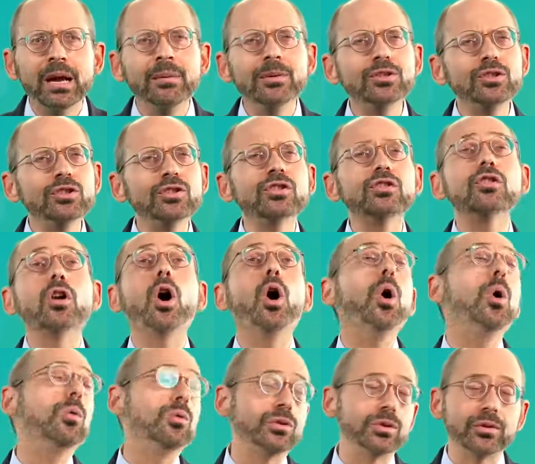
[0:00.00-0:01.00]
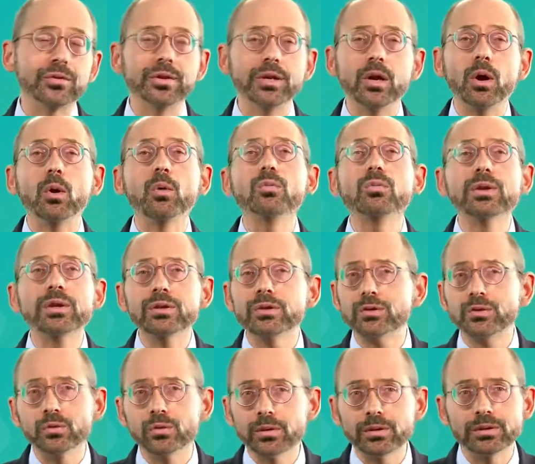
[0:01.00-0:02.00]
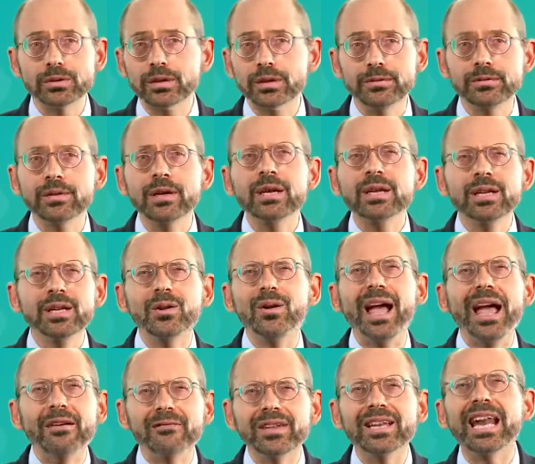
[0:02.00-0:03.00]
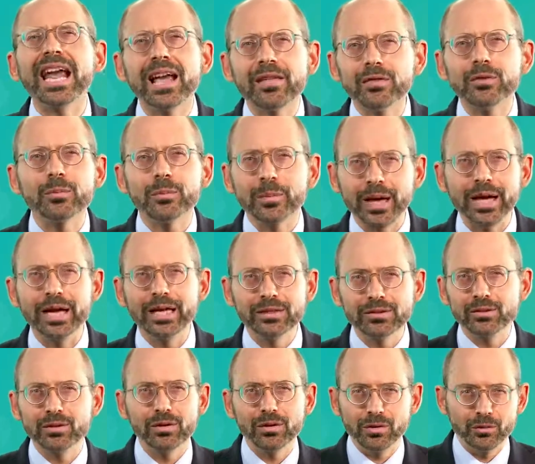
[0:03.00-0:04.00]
Just as oats are the only source of avananthamides,